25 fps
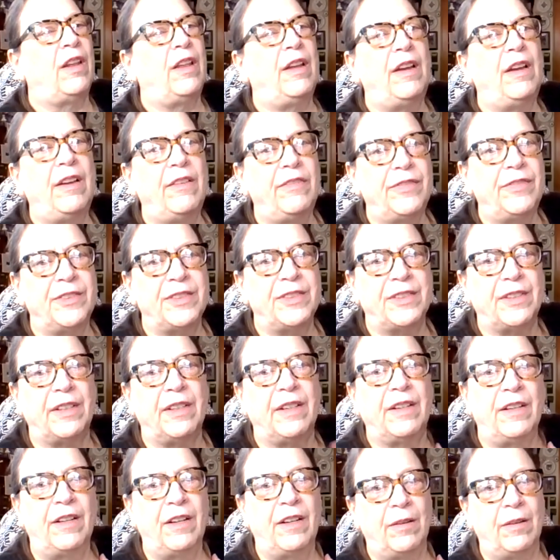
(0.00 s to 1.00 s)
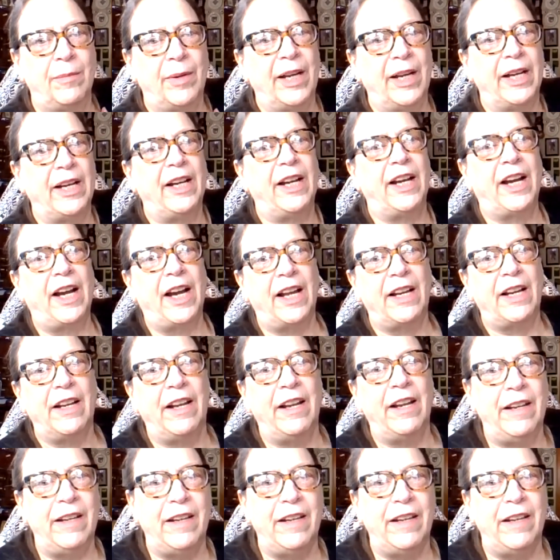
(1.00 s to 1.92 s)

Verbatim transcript: cliff. It's like, oh my God.